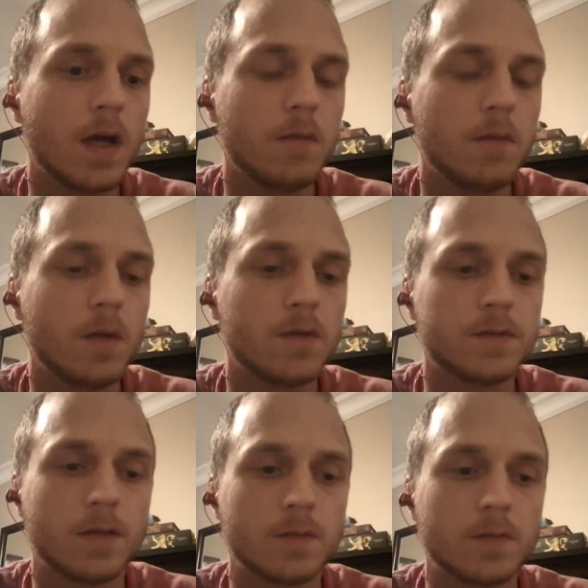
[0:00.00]
he built
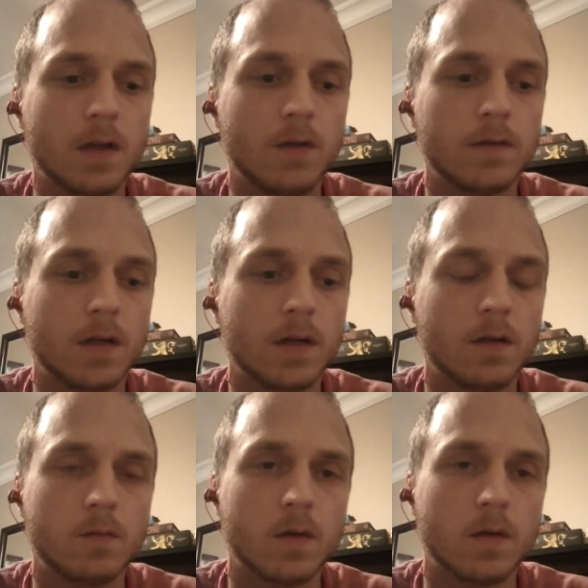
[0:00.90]
something over there
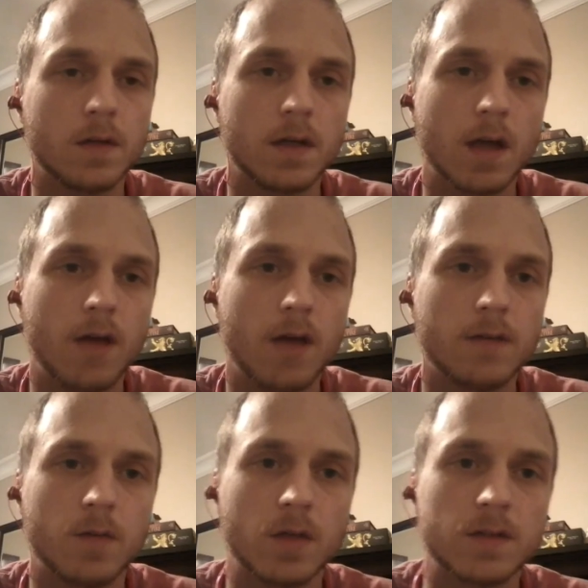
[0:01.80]
where the
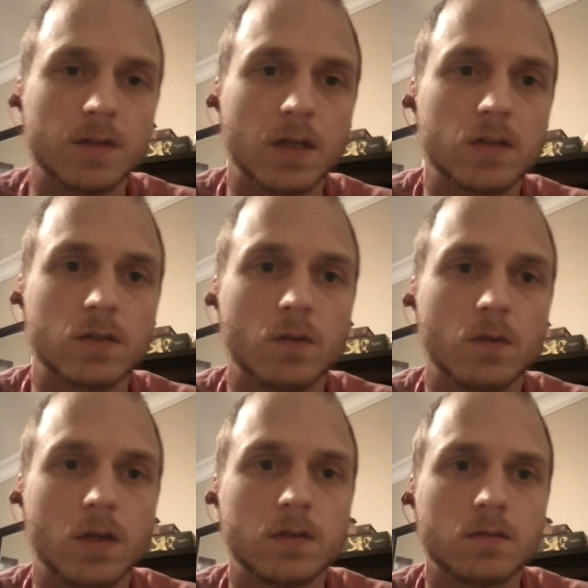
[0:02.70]
agave plantation
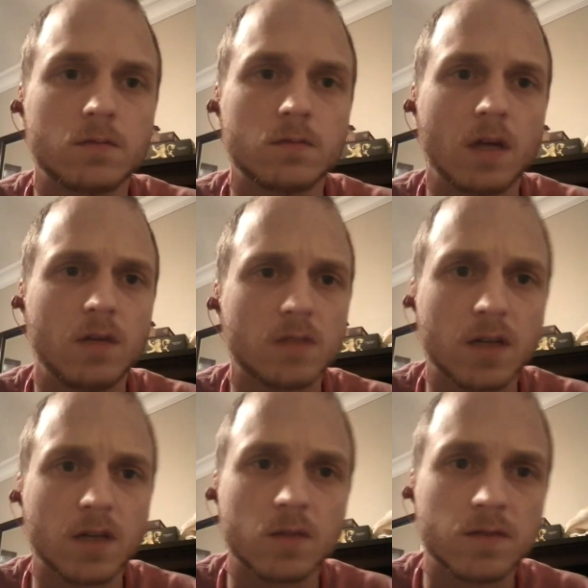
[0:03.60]
was. I don't
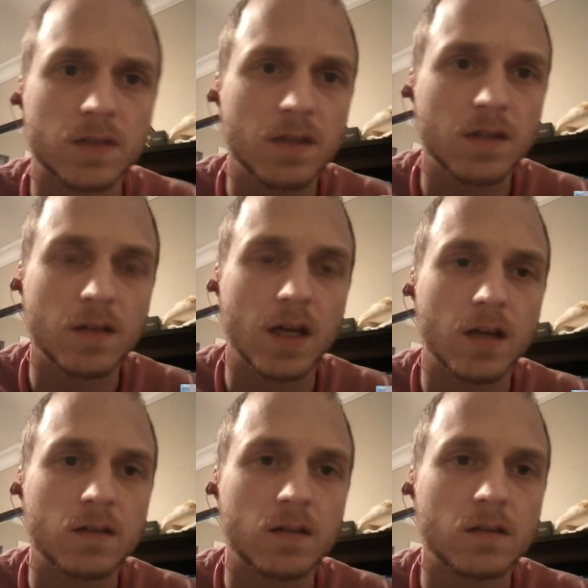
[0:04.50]
think we've seen that.
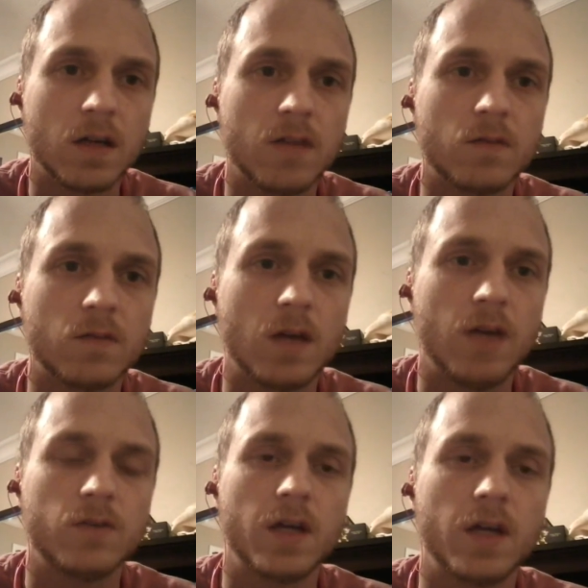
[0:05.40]
Have
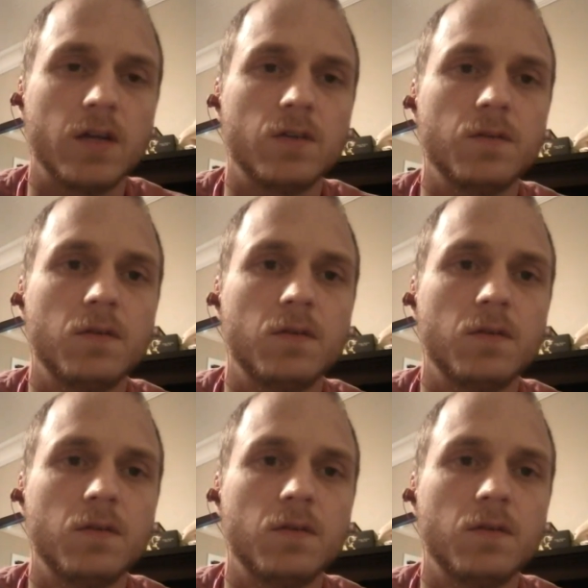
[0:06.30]
we, AU?